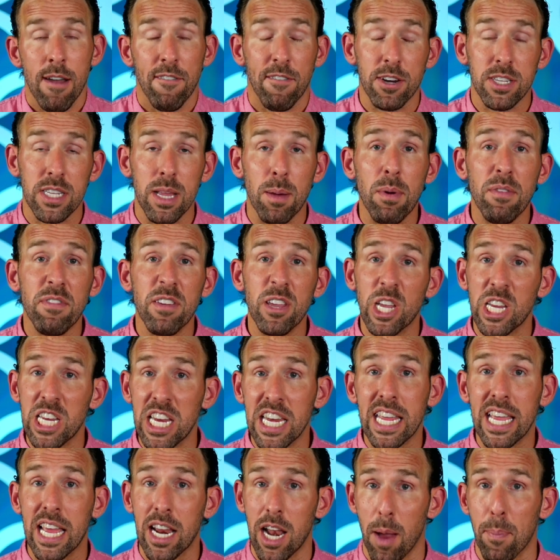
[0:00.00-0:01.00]
For some of you, you
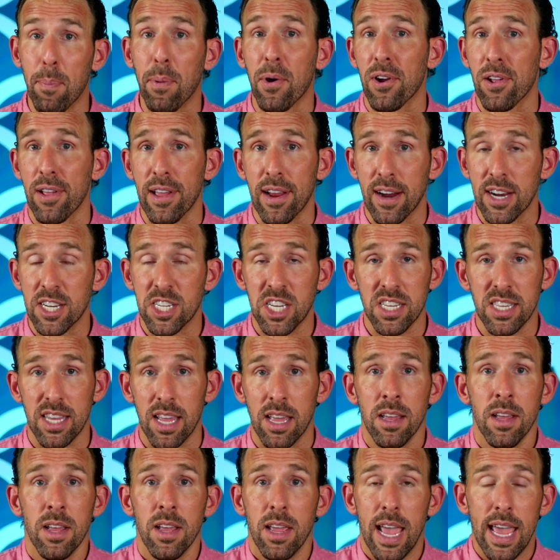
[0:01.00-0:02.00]
need to get up earlier. It's just
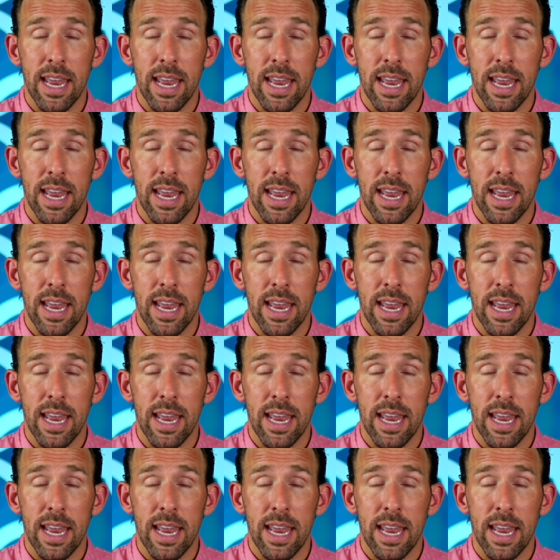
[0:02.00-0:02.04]
a,